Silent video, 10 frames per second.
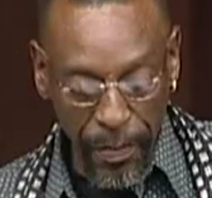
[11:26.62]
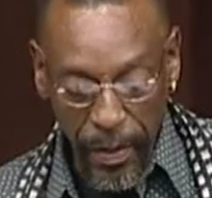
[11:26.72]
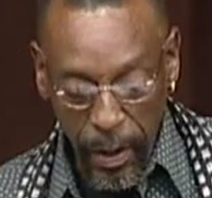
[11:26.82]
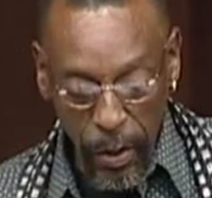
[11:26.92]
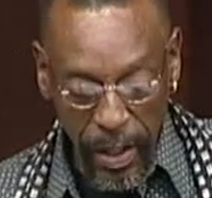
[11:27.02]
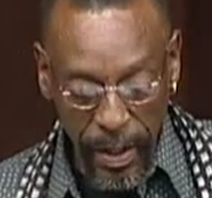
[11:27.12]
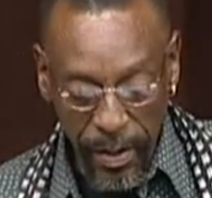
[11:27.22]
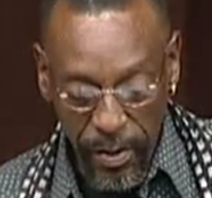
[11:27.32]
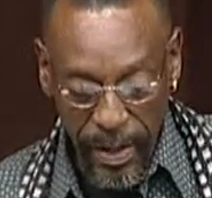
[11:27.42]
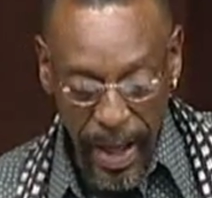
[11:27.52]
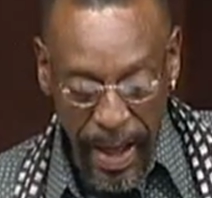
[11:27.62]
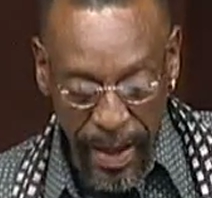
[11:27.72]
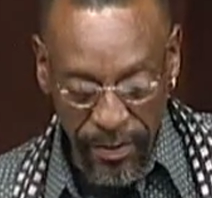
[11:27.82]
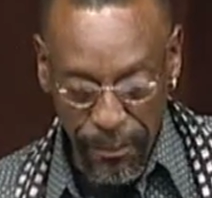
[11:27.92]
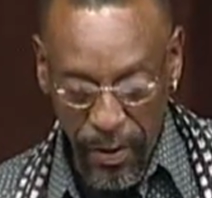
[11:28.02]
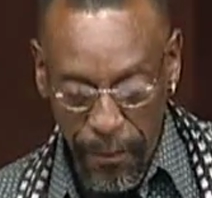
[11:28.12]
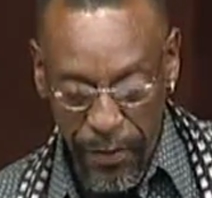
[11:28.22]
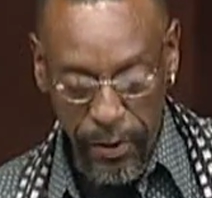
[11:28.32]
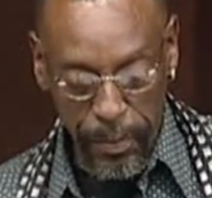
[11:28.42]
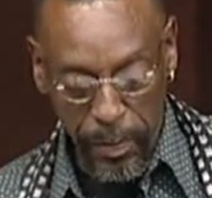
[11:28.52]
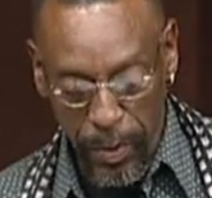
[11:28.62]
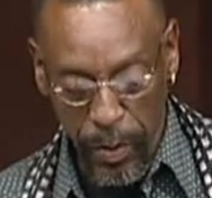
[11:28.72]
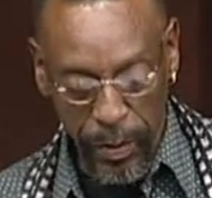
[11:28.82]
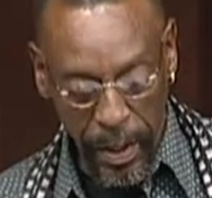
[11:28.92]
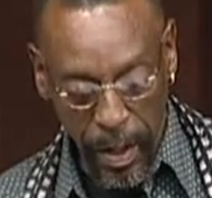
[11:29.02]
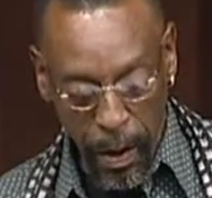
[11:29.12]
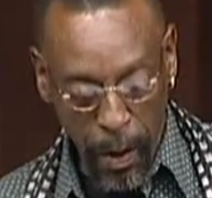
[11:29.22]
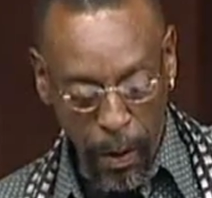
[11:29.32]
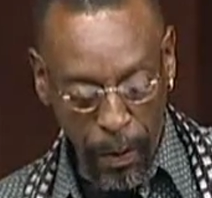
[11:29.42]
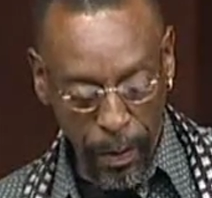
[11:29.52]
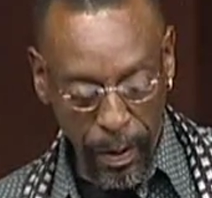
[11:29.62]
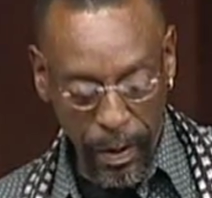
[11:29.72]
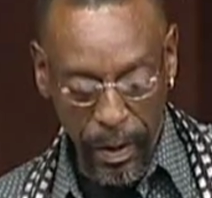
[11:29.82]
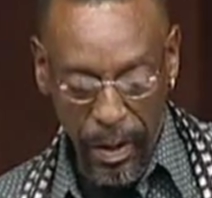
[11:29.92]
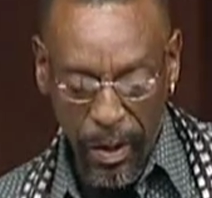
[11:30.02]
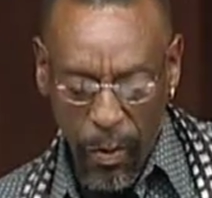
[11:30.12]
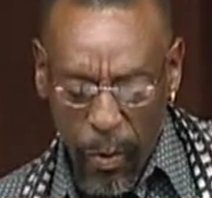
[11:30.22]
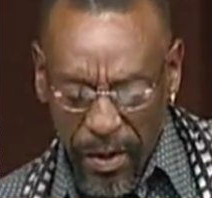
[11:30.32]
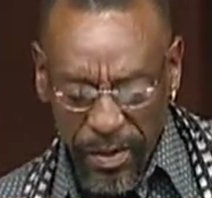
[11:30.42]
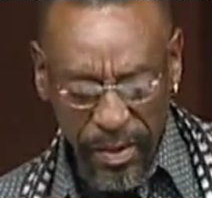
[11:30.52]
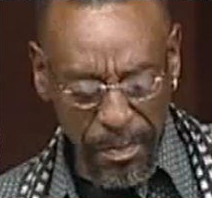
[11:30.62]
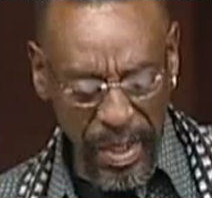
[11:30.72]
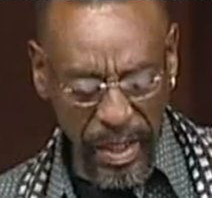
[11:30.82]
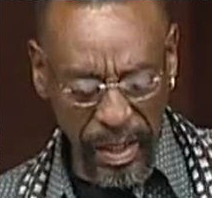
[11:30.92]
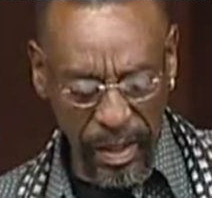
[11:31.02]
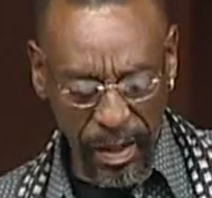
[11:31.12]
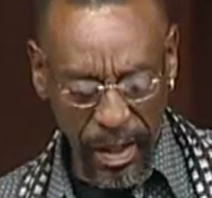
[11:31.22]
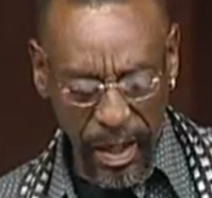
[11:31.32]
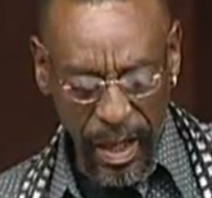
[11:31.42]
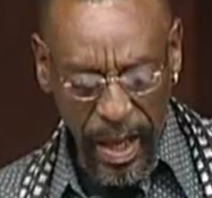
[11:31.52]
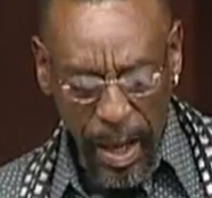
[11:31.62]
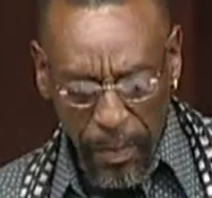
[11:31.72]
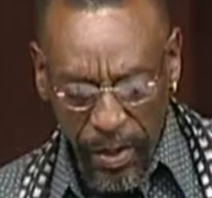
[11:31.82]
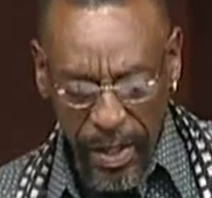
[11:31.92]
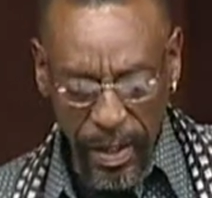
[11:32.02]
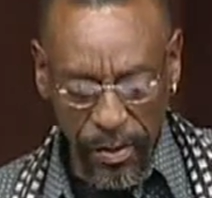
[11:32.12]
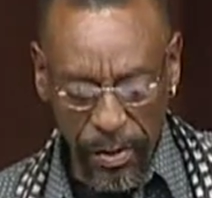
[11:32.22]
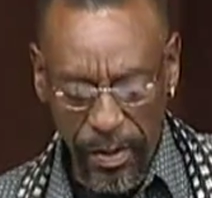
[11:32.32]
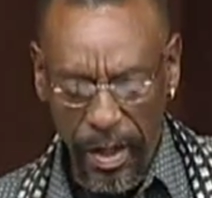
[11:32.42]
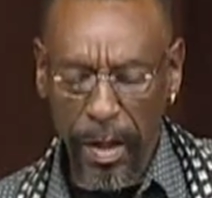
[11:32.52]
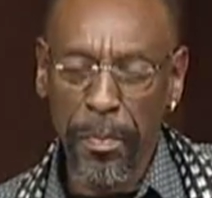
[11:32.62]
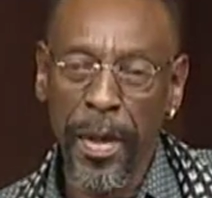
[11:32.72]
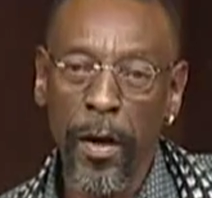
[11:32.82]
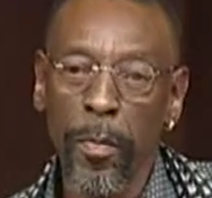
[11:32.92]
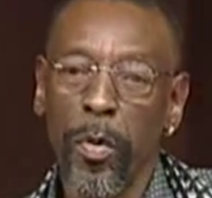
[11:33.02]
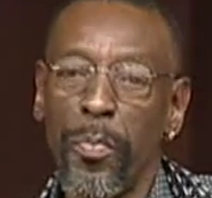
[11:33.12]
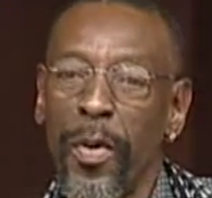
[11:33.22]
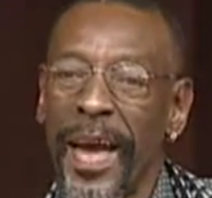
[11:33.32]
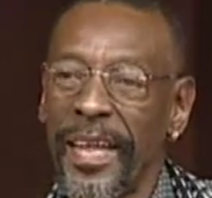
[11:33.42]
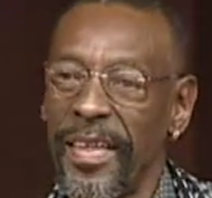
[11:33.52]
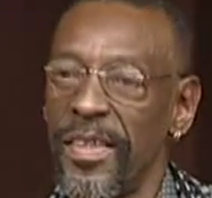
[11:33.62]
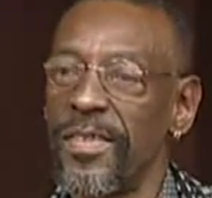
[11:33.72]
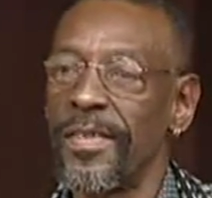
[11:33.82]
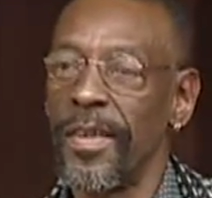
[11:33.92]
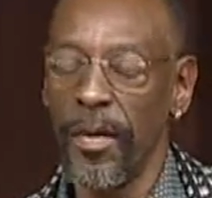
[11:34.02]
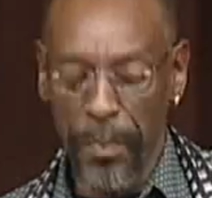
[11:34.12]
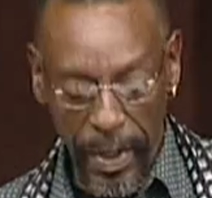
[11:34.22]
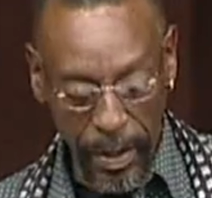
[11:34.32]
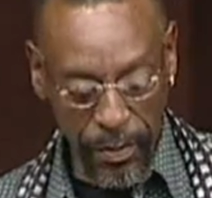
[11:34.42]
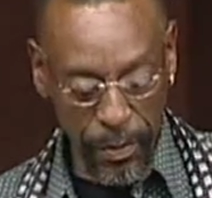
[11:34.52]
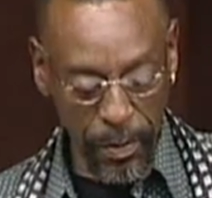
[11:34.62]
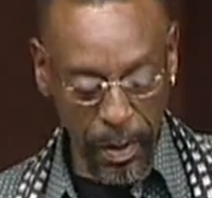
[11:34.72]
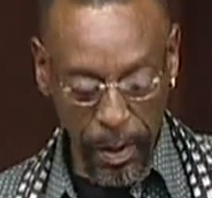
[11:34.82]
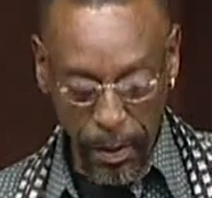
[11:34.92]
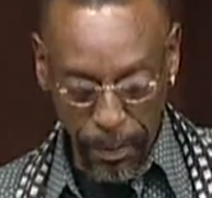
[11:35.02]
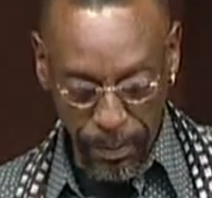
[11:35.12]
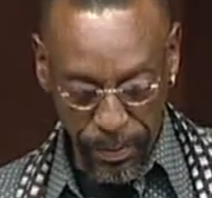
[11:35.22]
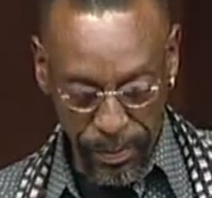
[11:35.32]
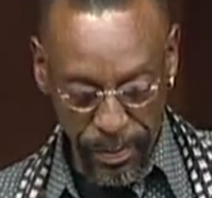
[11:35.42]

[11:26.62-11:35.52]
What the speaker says: then looking into the eyes of no visible moon at all, what does it mean? I'm looking into the unbearable brightness of being too close.